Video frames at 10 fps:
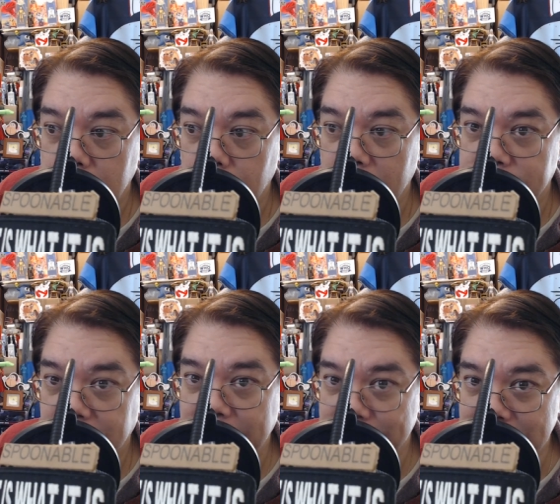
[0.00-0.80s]
Flying
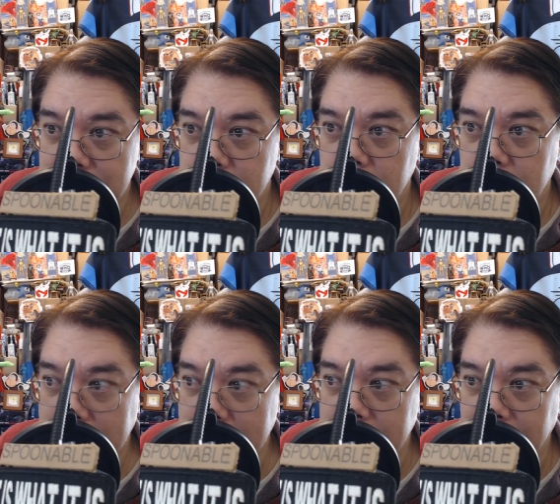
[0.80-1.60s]
Fist
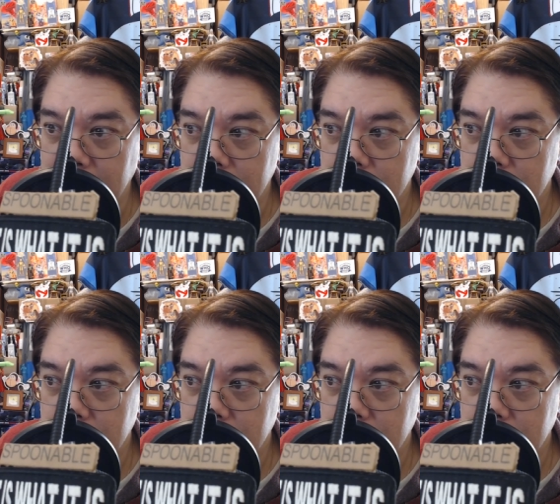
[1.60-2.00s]
He-Man,